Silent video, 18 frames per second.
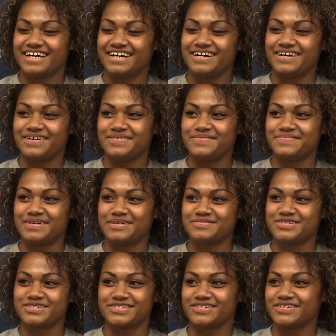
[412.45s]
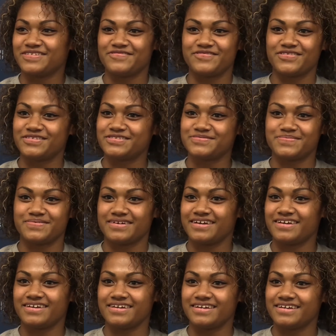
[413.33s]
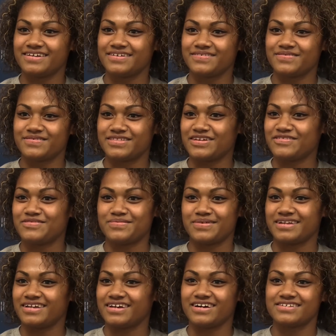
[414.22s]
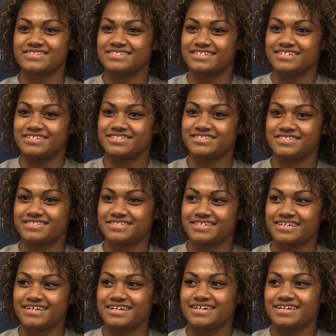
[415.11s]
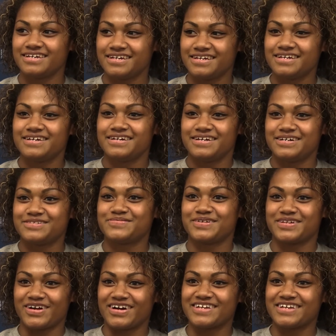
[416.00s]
I'm just looking forward to playing with everybody else, and it's pretty